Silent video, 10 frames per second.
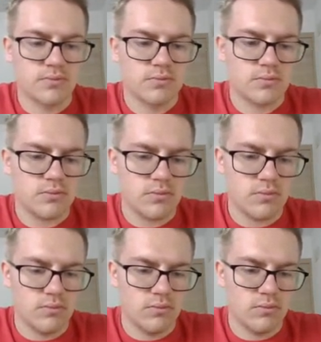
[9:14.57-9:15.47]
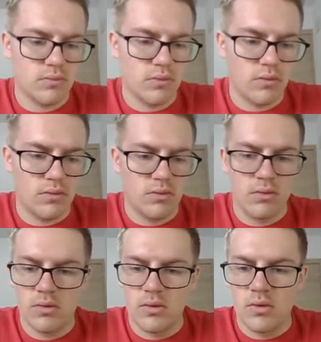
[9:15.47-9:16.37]

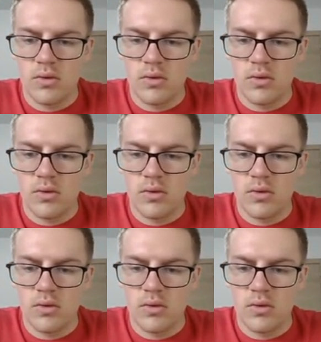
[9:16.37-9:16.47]
[no speech]